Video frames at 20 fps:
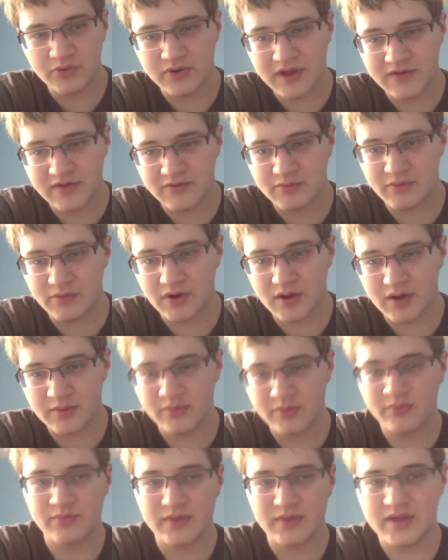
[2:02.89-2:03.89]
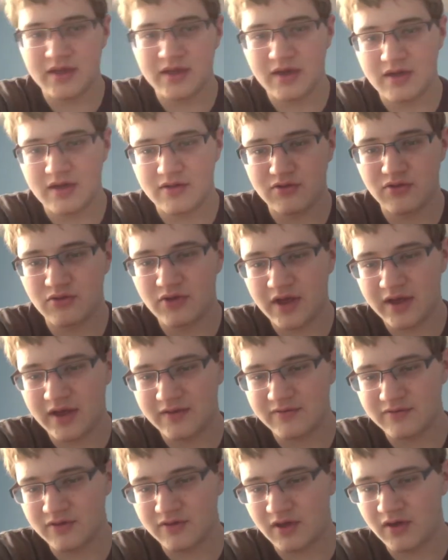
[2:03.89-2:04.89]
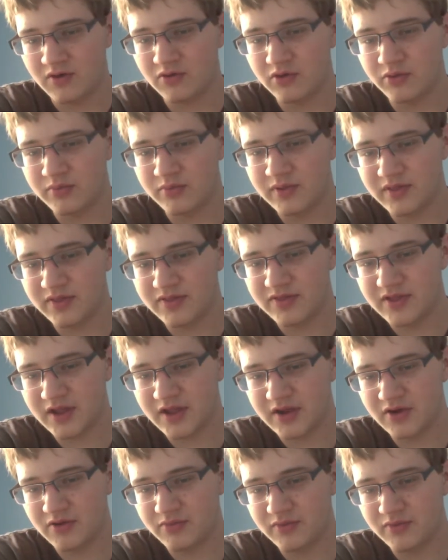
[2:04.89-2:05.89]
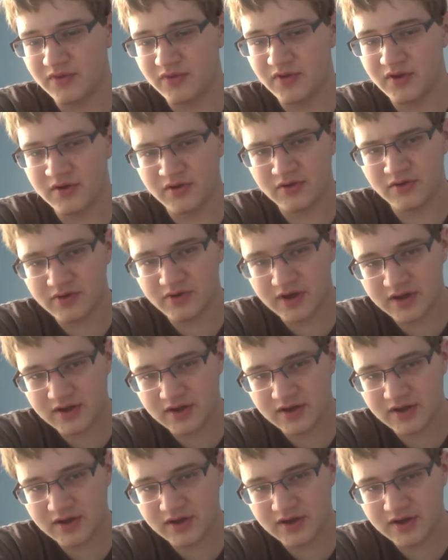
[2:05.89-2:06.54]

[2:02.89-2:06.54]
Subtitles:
have a problem because you'd have a little bit thicker material right here.